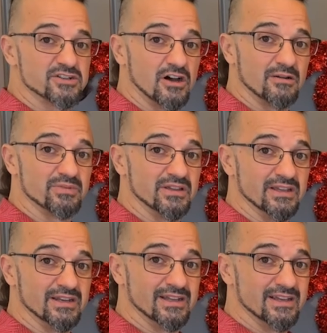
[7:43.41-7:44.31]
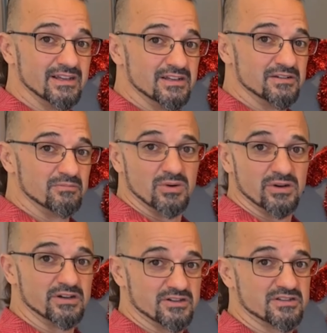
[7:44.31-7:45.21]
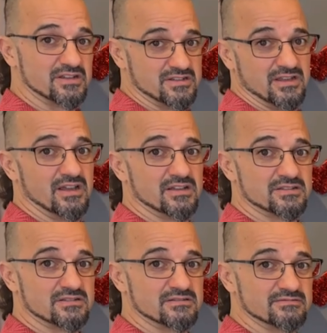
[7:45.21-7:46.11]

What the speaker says: up and burn your sexy ass.